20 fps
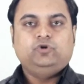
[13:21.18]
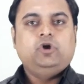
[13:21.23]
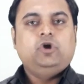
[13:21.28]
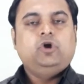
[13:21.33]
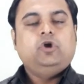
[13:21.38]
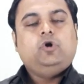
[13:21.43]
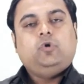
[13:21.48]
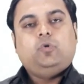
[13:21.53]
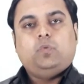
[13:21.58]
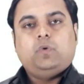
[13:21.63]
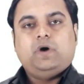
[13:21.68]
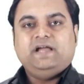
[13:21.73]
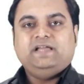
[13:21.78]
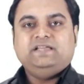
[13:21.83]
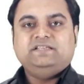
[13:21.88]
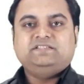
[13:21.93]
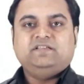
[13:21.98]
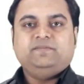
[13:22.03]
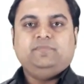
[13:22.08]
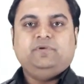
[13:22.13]
Y
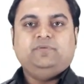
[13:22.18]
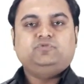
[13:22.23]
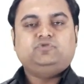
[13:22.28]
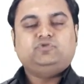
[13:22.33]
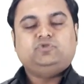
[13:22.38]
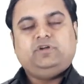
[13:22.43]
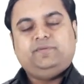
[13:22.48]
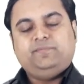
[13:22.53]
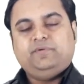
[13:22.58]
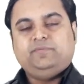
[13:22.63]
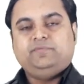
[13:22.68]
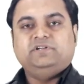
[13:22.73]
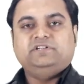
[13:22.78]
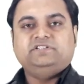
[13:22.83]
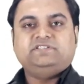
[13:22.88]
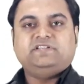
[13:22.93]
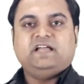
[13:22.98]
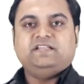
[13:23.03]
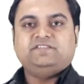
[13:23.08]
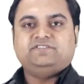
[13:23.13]
is mm, so mm gets
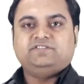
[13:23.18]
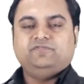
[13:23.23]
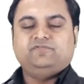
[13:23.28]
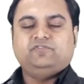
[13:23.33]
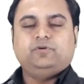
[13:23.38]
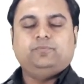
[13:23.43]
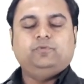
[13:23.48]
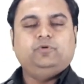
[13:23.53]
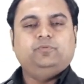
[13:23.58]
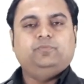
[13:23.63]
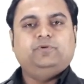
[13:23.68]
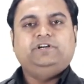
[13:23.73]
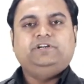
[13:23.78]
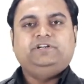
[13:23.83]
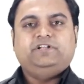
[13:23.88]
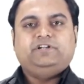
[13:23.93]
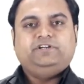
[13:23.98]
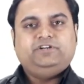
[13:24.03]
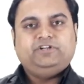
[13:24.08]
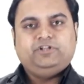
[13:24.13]
cancelled from numerator
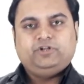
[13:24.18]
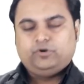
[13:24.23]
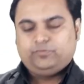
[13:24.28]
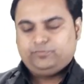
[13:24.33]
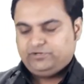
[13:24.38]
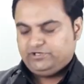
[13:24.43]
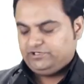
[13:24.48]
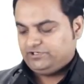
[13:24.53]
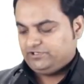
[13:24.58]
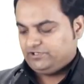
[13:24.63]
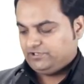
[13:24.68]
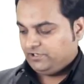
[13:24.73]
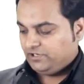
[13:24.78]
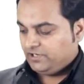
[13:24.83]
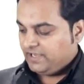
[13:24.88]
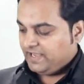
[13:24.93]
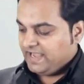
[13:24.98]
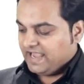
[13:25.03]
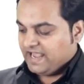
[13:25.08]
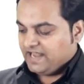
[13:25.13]
and denominator,
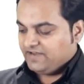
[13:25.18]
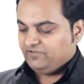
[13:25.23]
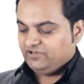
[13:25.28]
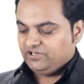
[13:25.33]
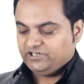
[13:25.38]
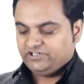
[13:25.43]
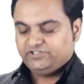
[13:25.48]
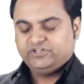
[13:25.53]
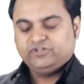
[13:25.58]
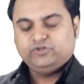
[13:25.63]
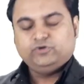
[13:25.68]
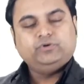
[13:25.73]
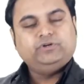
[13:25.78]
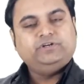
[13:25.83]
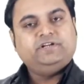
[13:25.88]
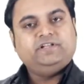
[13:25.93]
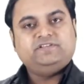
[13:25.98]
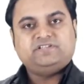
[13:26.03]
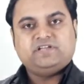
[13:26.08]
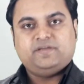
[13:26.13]
and we get the unit
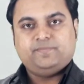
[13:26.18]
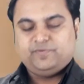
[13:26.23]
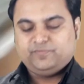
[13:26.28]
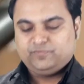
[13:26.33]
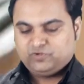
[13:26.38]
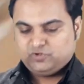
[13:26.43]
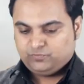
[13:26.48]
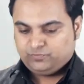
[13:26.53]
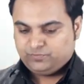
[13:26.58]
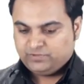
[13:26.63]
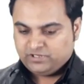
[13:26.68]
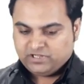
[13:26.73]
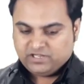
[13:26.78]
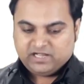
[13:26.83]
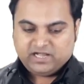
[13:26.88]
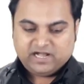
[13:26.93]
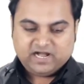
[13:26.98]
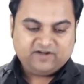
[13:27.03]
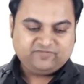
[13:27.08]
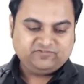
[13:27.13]
as mm³.
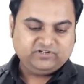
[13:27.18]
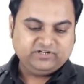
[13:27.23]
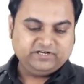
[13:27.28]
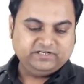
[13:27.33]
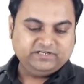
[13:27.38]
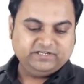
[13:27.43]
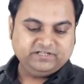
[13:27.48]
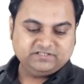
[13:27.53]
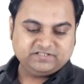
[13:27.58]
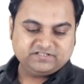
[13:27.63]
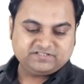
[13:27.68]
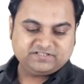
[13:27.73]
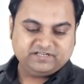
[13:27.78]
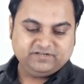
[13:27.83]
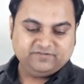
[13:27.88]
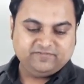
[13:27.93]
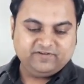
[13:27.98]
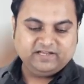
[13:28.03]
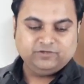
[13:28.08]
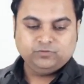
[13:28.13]
After getting the Z
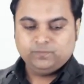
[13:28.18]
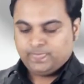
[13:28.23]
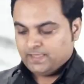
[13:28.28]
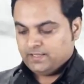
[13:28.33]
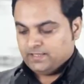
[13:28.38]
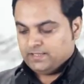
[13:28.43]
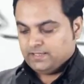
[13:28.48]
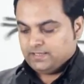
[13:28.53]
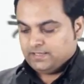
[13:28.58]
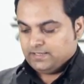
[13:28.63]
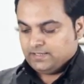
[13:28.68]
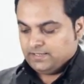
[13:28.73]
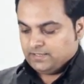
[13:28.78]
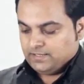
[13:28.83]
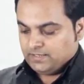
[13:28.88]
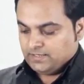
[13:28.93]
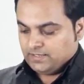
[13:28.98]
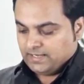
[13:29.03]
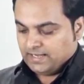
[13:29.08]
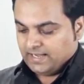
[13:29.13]
value,
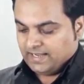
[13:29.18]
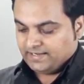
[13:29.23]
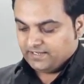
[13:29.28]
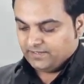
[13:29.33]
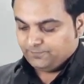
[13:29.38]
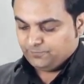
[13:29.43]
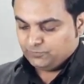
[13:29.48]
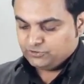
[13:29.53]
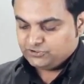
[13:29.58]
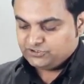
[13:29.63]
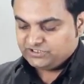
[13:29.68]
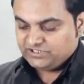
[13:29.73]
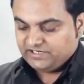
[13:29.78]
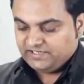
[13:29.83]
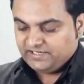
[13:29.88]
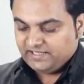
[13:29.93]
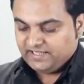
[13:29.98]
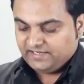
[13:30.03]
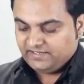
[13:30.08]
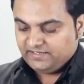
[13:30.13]
I can put Z
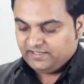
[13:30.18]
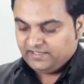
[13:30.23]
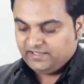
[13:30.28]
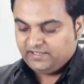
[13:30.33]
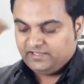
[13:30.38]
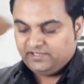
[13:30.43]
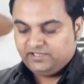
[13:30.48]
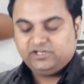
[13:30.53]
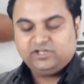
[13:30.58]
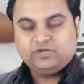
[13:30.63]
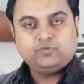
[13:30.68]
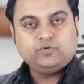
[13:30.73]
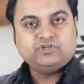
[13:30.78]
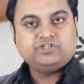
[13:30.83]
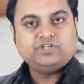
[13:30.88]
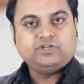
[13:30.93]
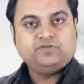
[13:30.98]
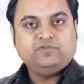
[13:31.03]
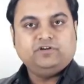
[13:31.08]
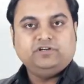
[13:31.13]
and A in
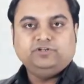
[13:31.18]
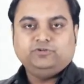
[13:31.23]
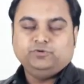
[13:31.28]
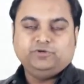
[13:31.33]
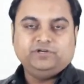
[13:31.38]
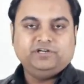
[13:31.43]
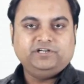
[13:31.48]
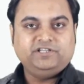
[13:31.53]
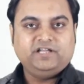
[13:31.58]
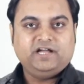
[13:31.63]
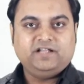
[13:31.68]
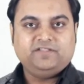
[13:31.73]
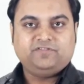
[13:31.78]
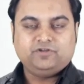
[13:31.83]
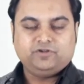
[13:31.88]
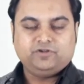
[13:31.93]
equation 1 to get the answer of